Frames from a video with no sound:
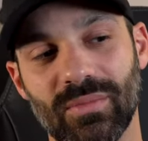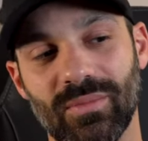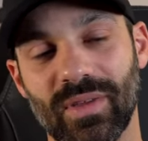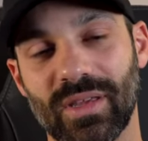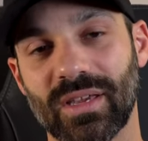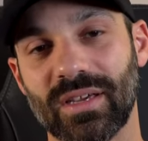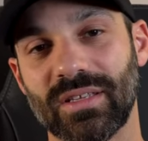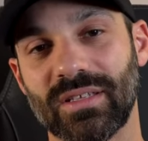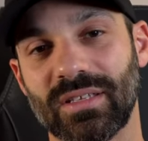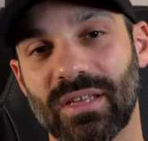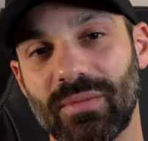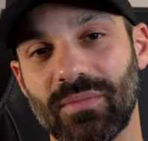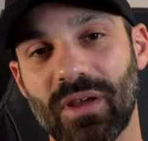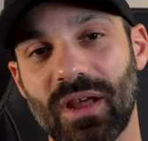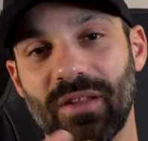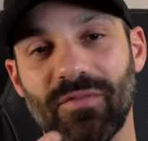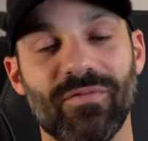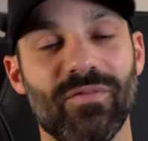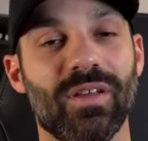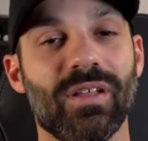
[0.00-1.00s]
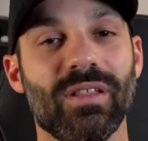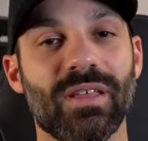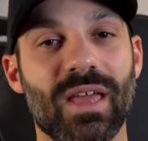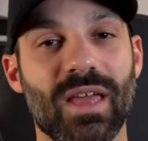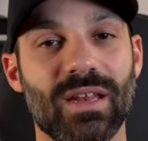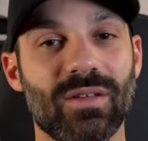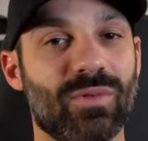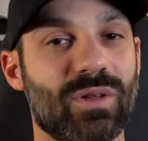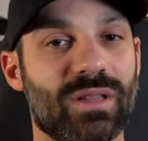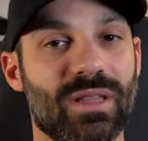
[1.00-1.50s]
because I'm not
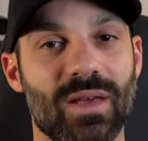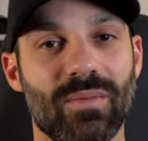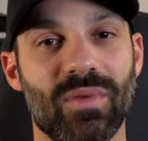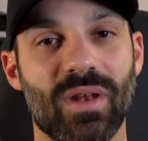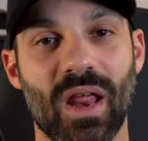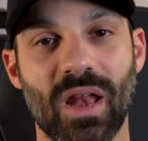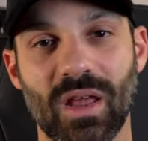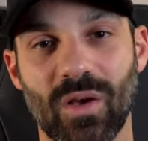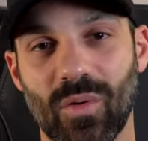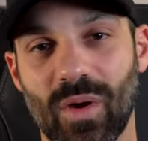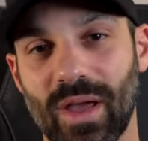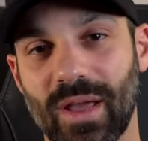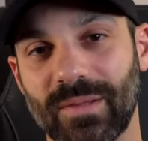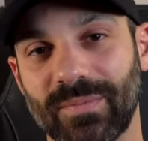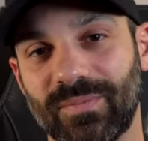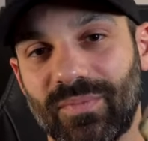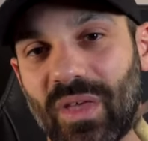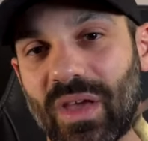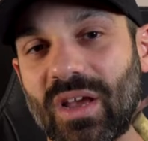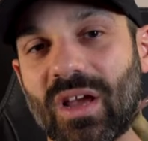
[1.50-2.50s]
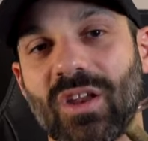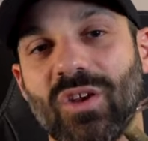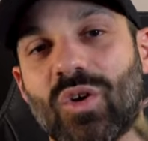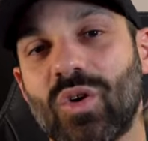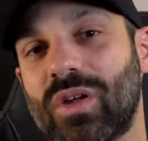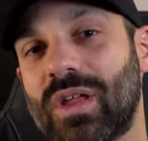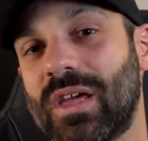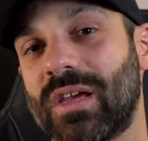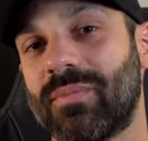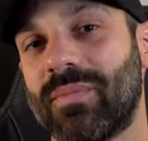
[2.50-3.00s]
affiliated with them in any way. I got
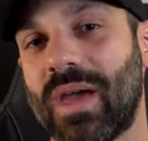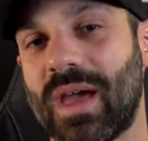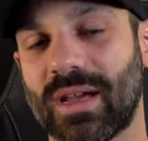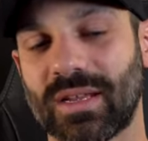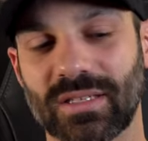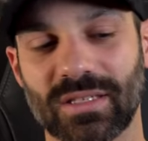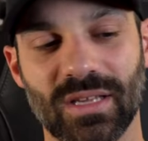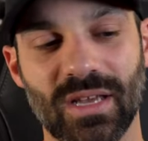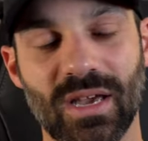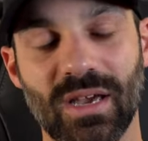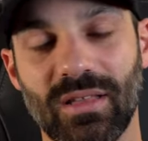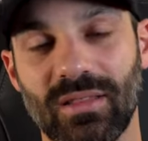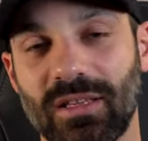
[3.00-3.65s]
no kickbacks.